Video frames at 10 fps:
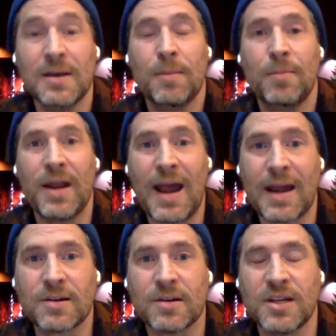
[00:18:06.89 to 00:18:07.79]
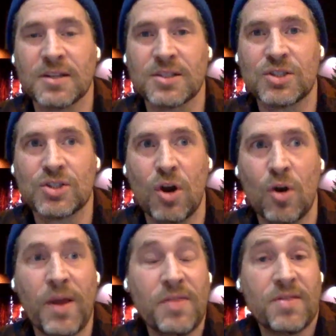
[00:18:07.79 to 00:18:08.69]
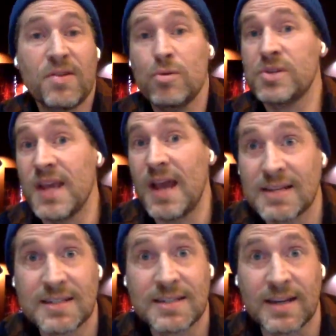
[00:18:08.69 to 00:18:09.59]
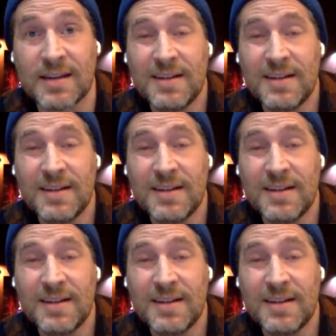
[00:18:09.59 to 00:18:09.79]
but actors get so enthusiastic,